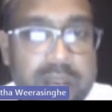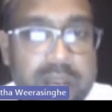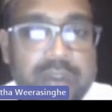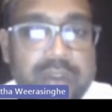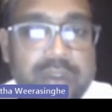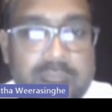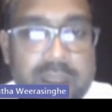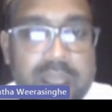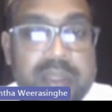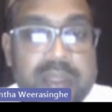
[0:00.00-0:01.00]
Right?
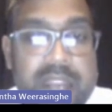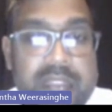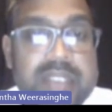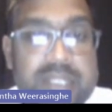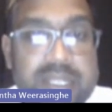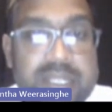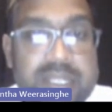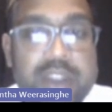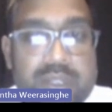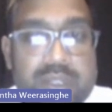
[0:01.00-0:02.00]
Fine. That is
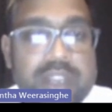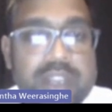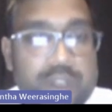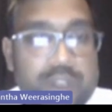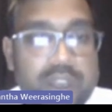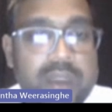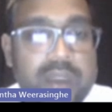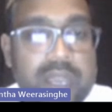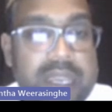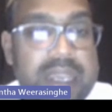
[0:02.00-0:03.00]
SLAS
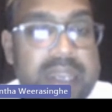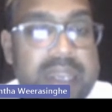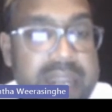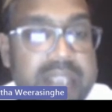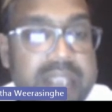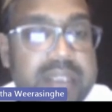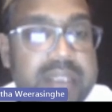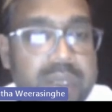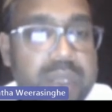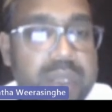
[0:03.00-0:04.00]
505. In
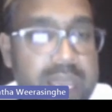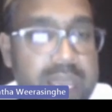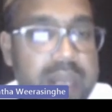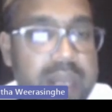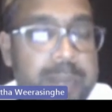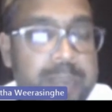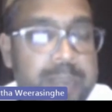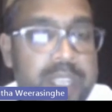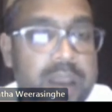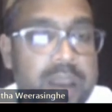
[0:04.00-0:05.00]
addition to that,
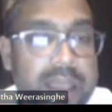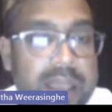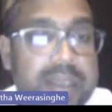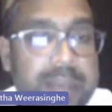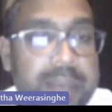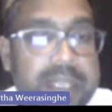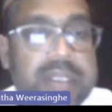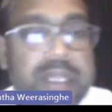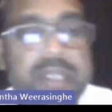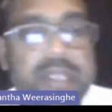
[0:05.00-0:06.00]
Examine
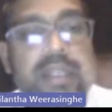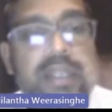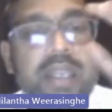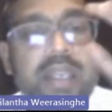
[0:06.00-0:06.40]
is testing